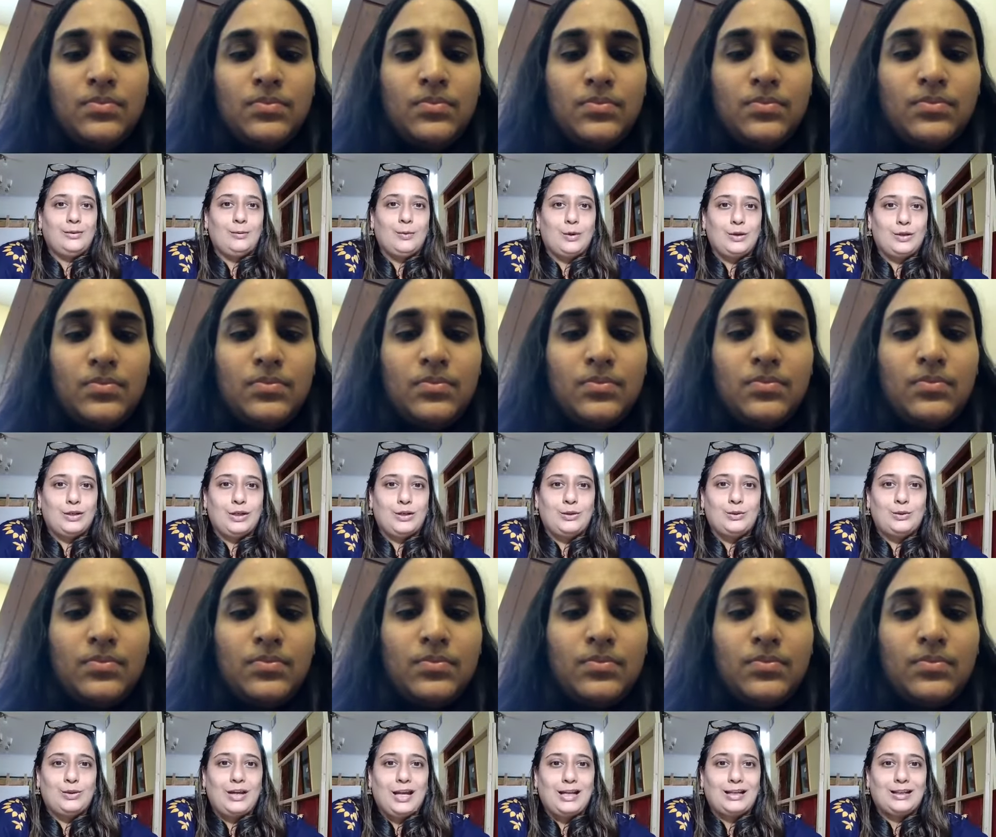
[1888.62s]
Speaker 1: wanting to
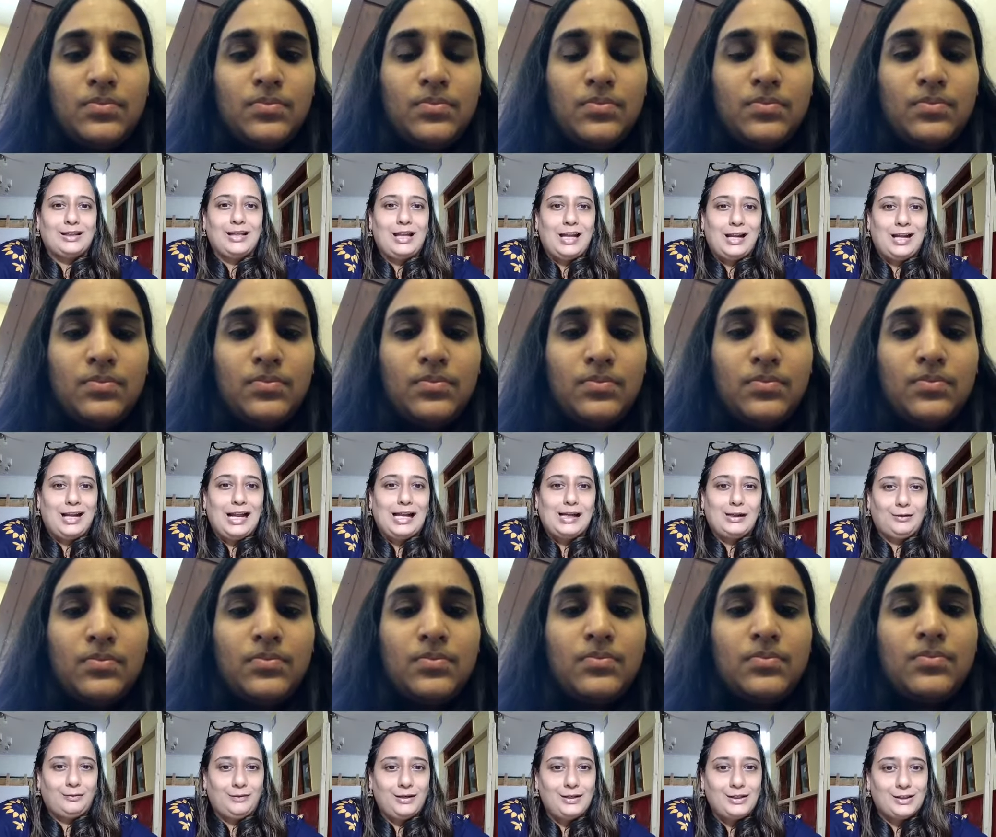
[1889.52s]
get their client
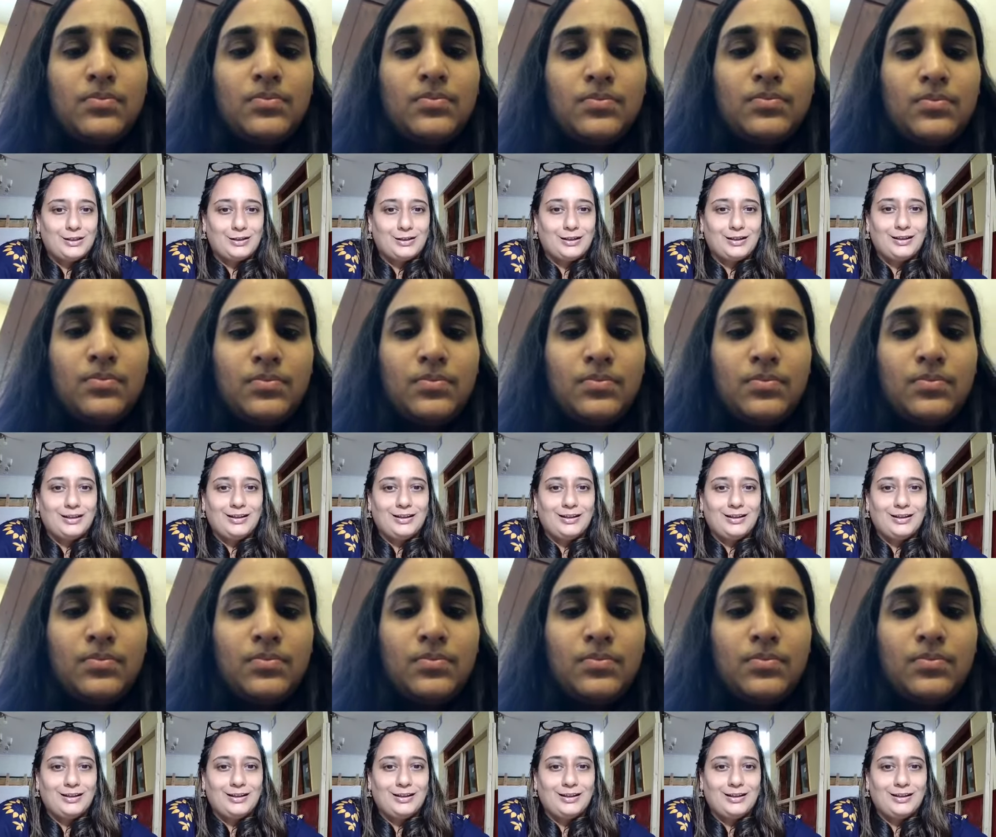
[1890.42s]
featured